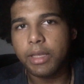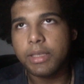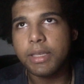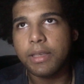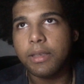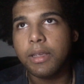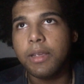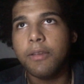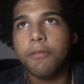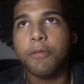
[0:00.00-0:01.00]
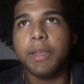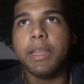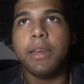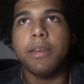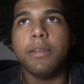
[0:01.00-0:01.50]
to
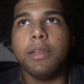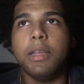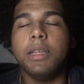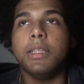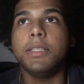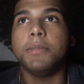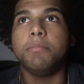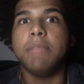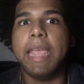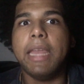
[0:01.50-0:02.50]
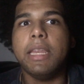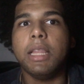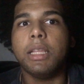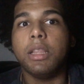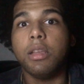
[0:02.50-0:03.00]
freaking Danny
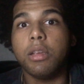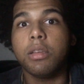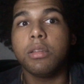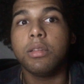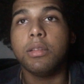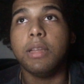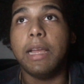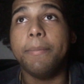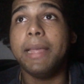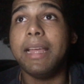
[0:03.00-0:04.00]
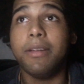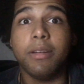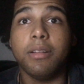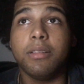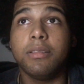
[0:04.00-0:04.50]
like, look, I'm not her,
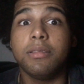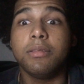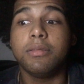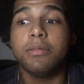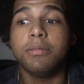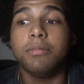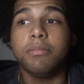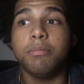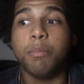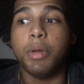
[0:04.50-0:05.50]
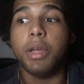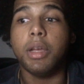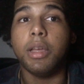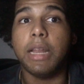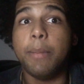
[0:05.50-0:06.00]

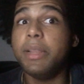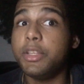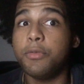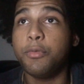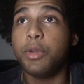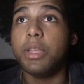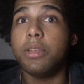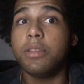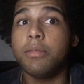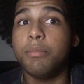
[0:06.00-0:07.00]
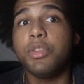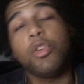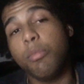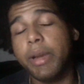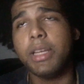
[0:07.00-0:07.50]
but I'm going to let you free. But you're going to
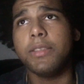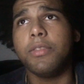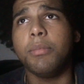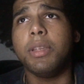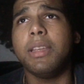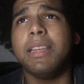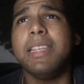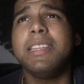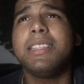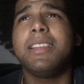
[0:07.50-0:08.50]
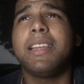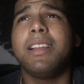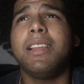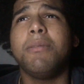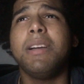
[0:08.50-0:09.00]
break this for me. And he's just looking at her
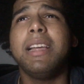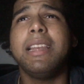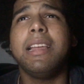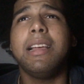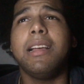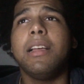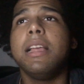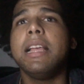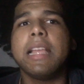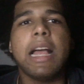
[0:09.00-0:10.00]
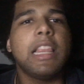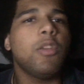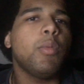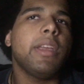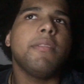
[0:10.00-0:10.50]
like, what? Nah. Kali
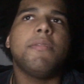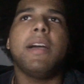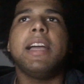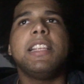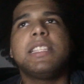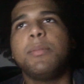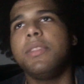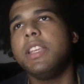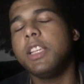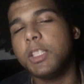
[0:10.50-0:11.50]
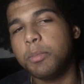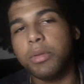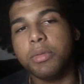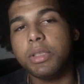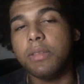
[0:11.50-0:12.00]
Wing finds some of the
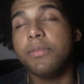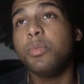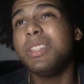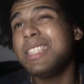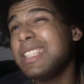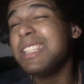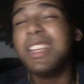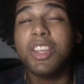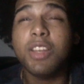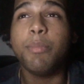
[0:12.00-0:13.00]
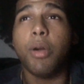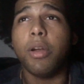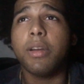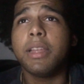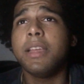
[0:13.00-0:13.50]
explosives, which is the good
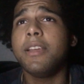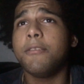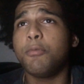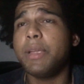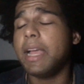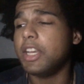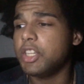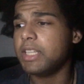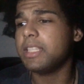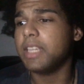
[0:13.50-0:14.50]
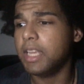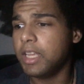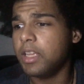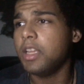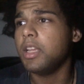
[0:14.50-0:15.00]
part. We got Jessica,
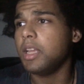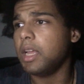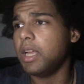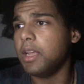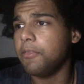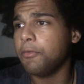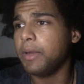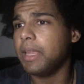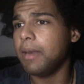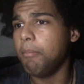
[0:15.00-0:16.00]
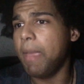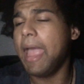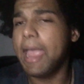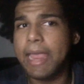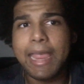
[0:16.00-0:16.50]
freaking
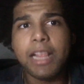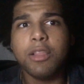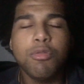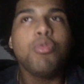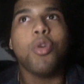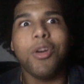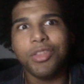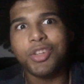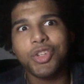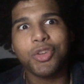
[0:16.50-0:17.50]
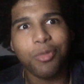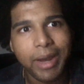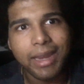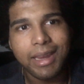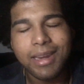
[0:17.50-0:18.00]
Matt, and Luke on the
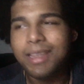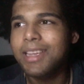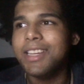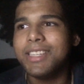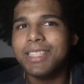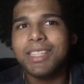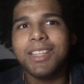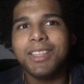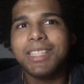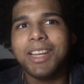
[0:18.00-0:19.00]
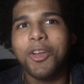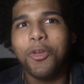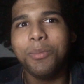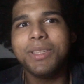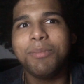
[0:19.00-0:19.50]
train. Jessica looks at a
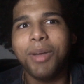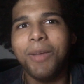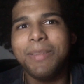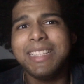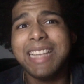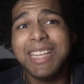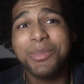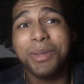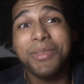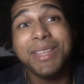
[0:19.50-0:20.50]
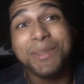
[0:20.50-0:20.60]
homeless bum and takes one of his